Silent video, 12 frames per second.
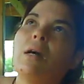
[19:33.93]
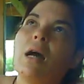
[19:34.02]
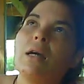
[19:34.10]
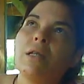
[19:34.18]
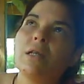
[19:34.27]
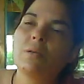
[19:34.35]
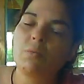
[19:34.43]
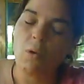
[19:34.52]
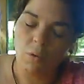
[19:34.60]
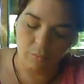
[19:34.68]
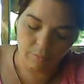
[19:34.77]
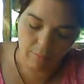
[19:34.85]
I just
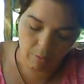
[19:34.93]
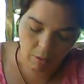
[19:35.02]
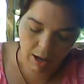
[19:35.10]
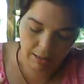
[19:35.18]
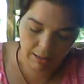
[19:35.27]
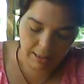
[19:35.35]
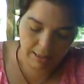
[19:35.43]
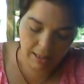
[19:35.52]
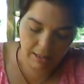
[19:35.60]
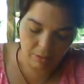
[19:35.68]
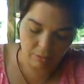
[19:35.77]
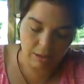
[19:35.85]
want my right leg
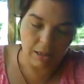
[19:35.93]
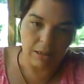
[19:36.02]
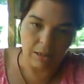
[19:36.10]
healed because